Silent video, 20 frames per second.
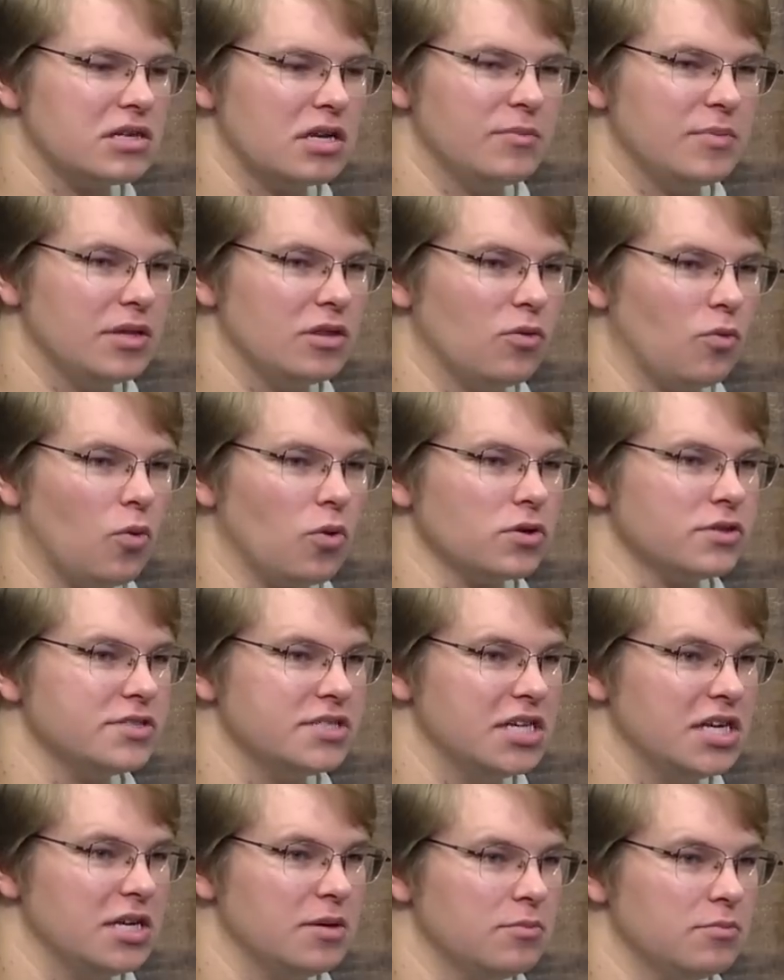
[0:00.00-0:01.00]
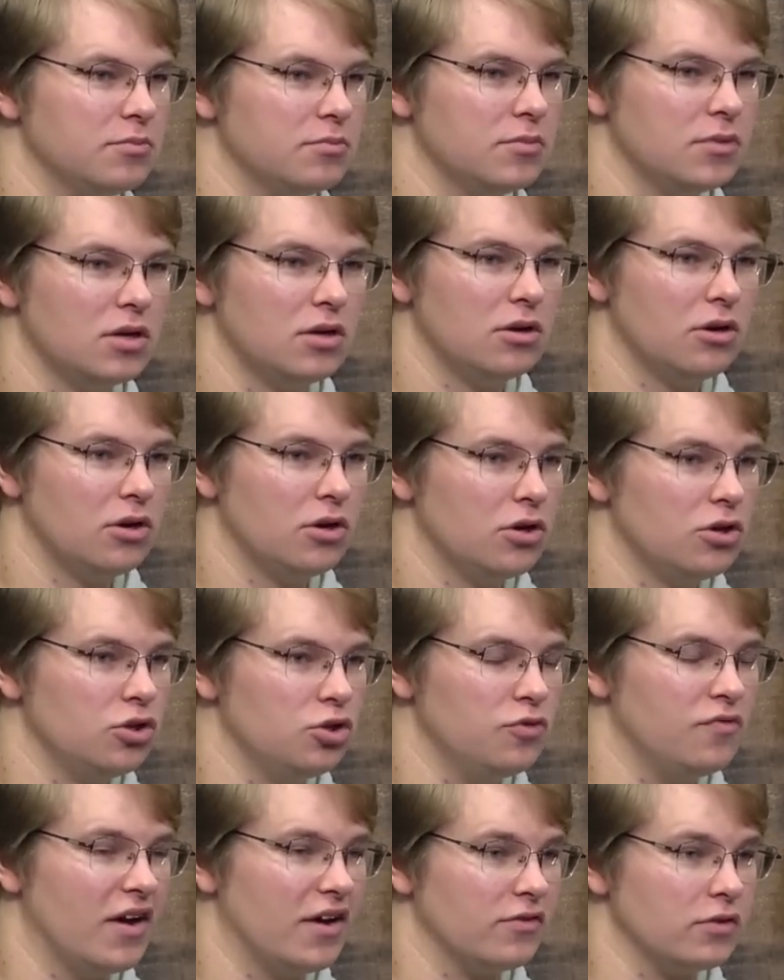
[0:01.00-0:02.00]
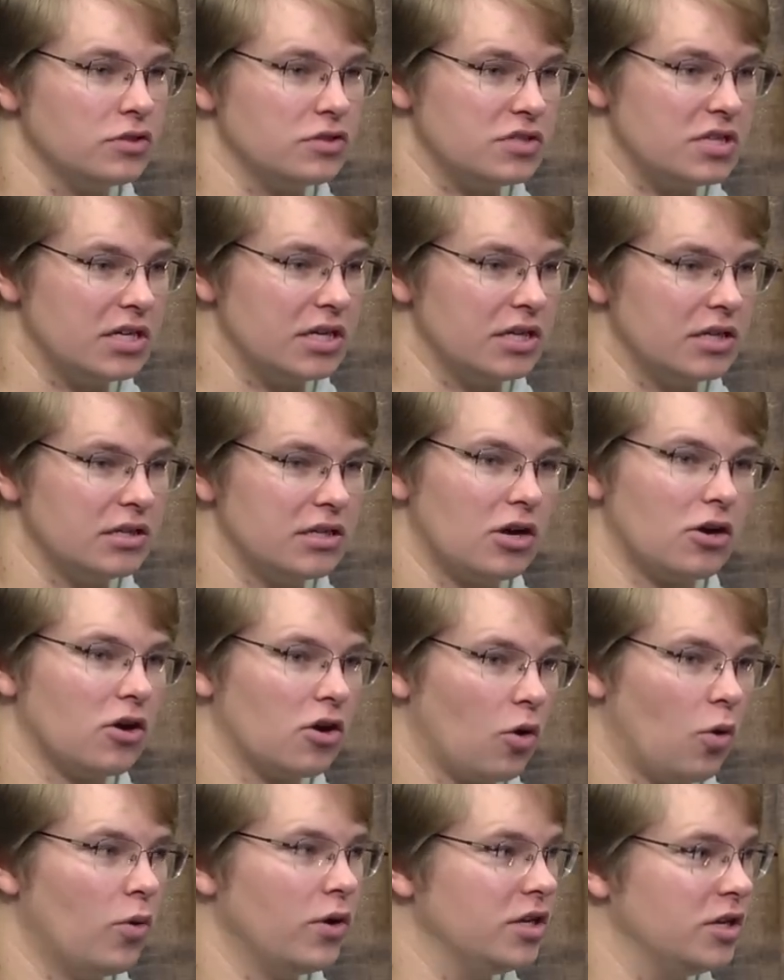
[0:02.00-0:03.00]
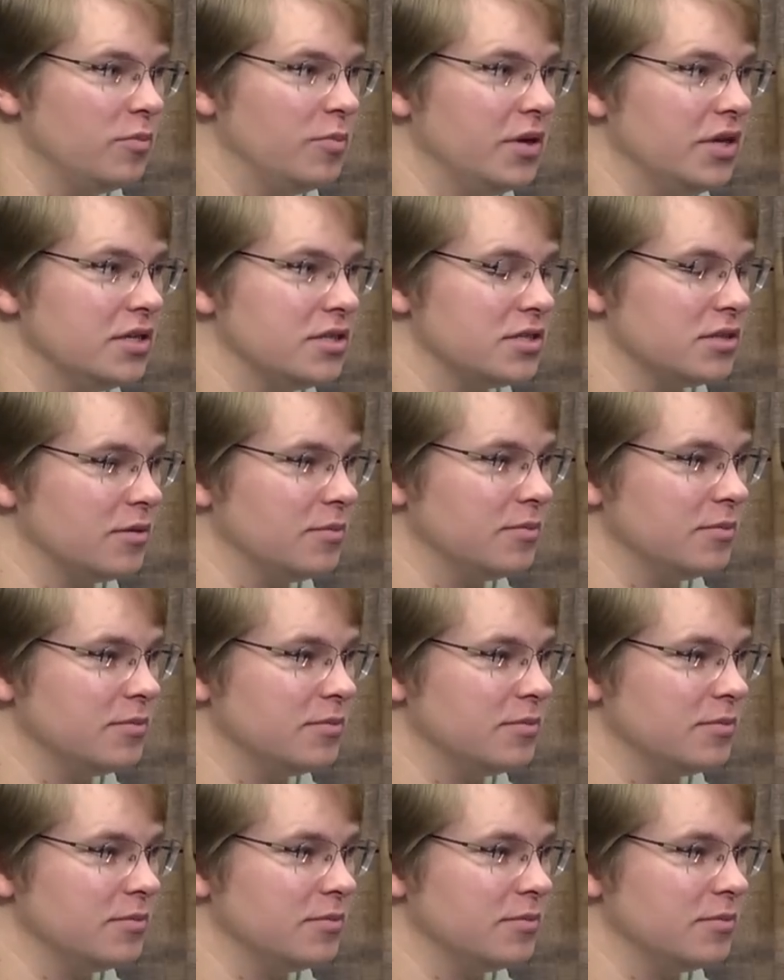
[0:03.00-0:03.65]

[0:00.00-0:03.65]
to be the worst team you've ever seen. There are going to be some.